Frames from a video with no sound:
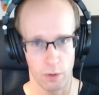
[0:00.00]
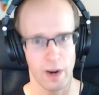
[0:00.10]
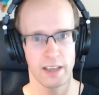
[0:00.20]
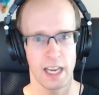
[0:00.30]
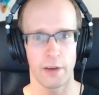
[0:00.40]

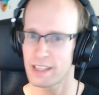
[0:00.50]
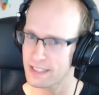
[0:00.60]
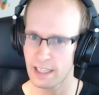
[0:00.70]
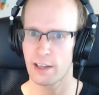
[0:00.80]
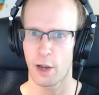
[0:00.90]
Right now, there's
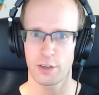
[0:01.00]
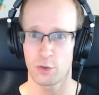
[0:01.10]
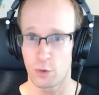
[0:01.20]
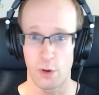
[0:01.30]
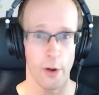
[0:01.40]
still a lot
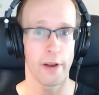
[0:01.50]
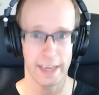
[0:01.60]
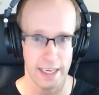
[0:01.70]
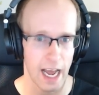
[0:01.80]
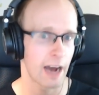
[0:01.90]
to learn
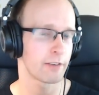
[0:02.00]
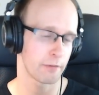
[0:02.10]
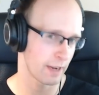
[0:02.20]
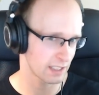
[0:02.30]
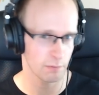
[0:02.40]
in After
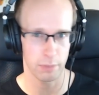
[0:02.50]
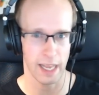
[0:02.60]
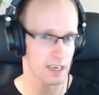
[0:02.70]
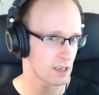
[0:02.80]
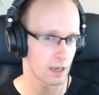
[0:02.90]
Effects and
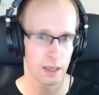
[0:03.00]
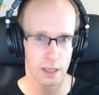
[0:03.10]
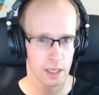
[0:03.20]
Blender